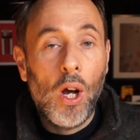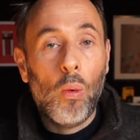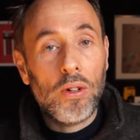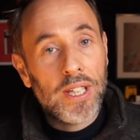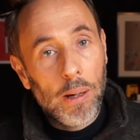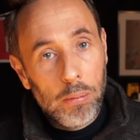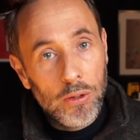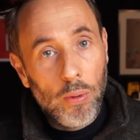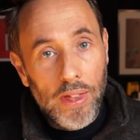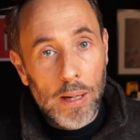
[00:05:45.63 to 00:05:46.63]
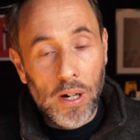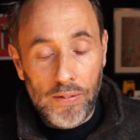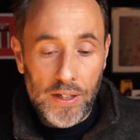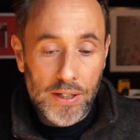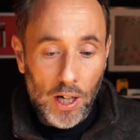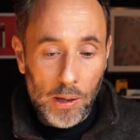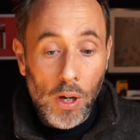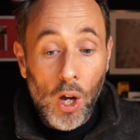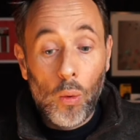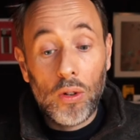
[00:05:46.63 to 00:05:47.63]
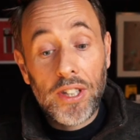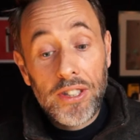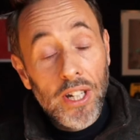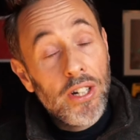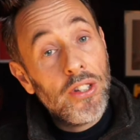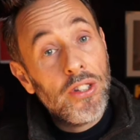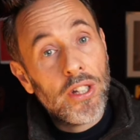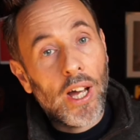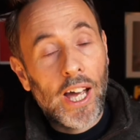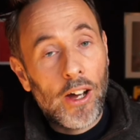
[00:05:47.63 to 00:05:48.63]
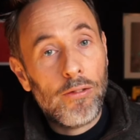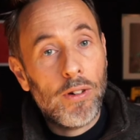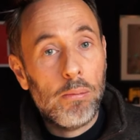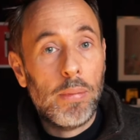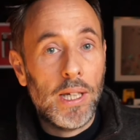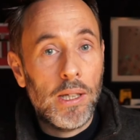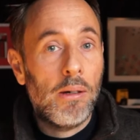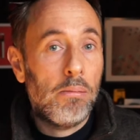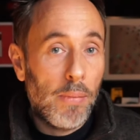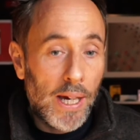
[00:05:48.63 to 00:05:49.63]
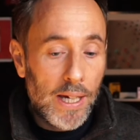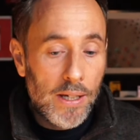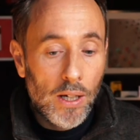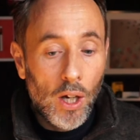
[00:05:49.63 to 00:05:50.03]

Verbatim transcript: What's happened with them over the time? What decisions have been made?